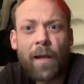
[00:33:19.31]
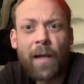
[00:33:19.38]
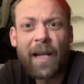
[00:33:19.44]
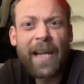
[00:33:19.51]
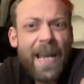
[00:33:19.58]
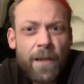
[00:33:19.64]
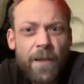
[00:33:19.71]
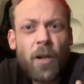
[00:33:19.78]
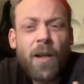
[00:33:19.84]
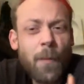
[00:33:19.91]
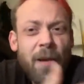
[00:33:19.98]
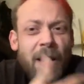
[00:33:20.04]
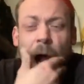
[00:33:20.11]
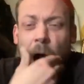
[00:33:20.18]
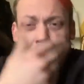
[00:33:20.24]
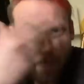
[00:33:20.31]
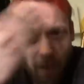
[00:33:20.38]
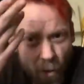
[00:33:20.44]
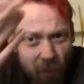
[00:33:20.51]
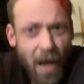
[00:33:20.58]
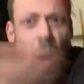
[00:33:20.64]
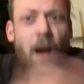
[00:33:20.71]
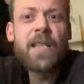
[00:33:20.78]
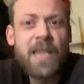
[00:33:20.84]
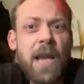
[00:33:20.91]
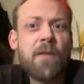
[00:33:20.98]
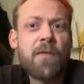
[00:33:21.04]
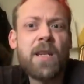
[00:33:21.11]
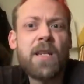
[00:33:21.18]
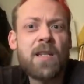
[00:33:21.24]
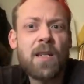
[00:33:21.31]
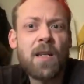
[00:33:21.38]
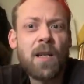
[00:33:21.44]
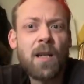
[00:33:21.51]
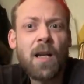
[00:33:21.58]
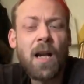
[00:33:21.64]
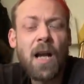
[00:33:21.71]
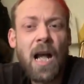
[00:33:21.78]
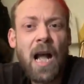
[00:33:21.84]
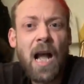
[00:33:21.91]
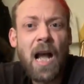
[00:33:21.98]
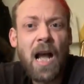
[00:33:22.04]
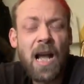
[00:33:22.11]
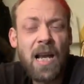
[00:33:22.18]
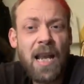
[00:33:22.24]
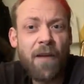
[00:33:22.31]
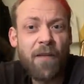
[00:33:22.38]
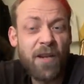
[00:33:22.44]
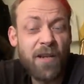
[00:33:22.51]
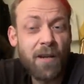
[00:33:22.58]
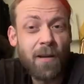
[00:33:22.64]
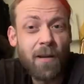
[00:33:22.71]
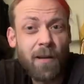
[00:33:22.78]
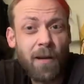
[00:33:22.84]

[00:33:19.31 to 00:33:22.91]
Again, I know that idea is hilarious.